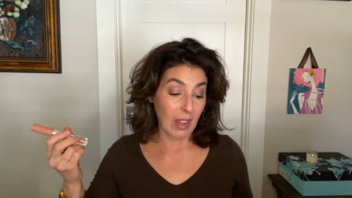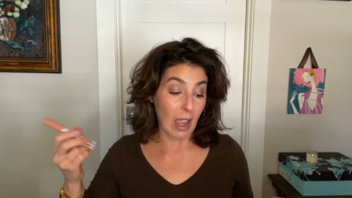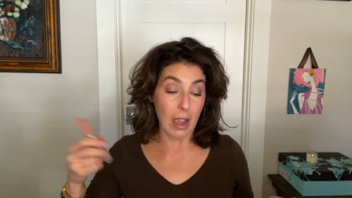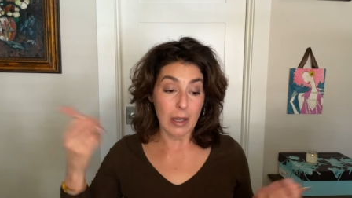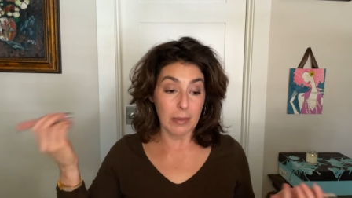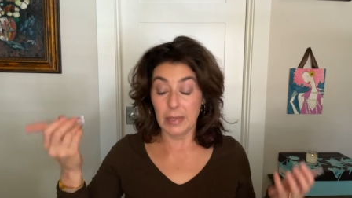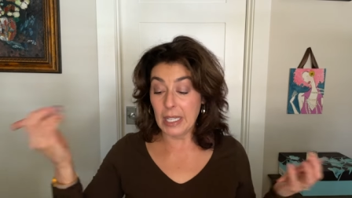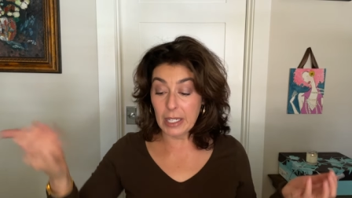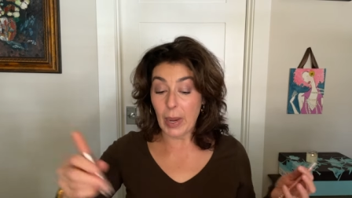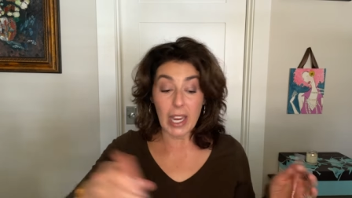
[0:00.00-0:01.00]
Um,
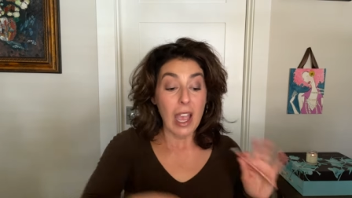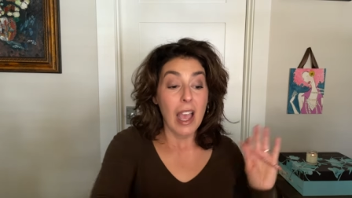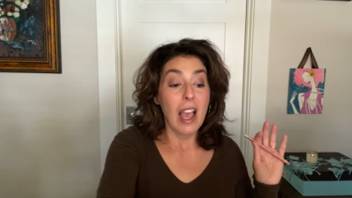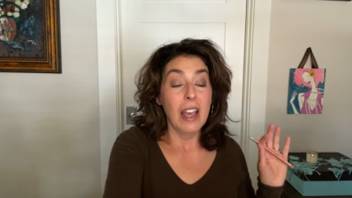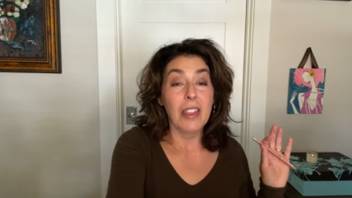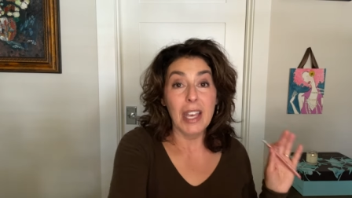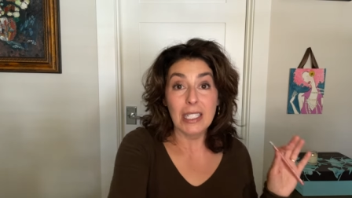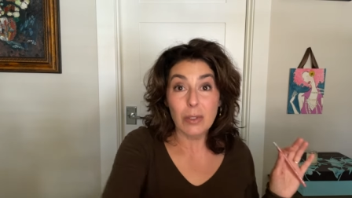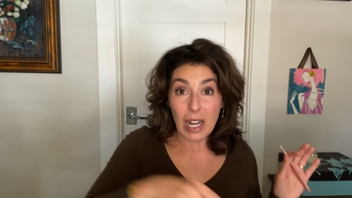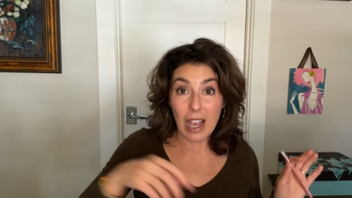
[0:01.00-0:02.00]
anyway,
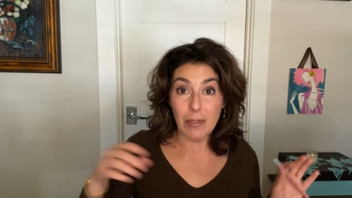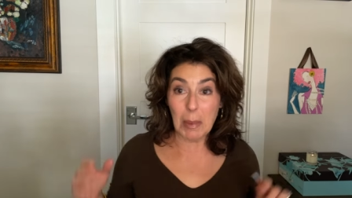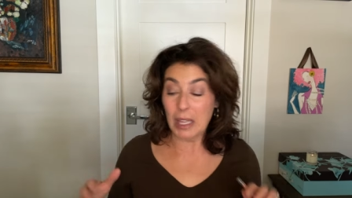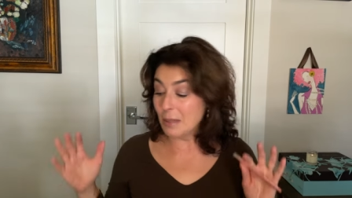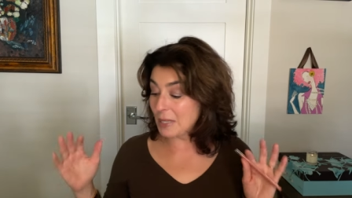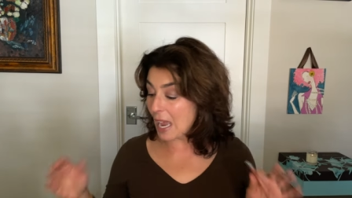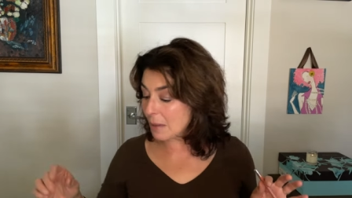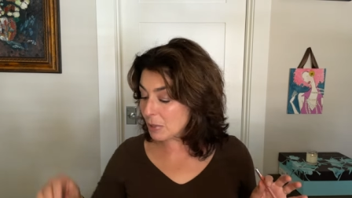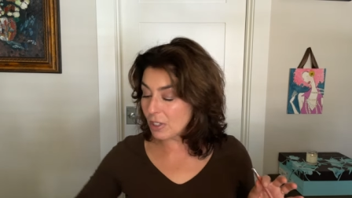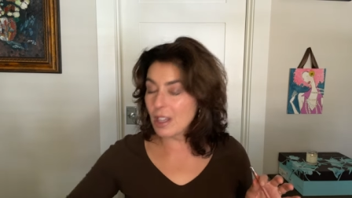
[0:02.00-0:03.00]
that's what I have on my lips. I
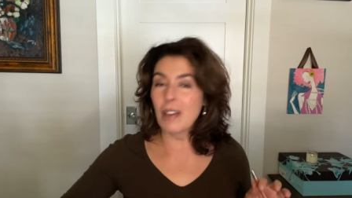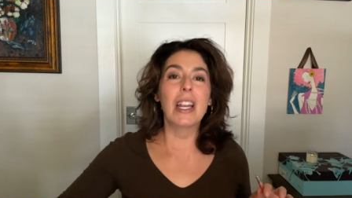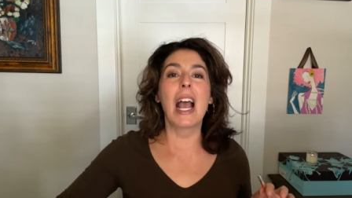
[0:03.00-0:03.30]
absolutely love it.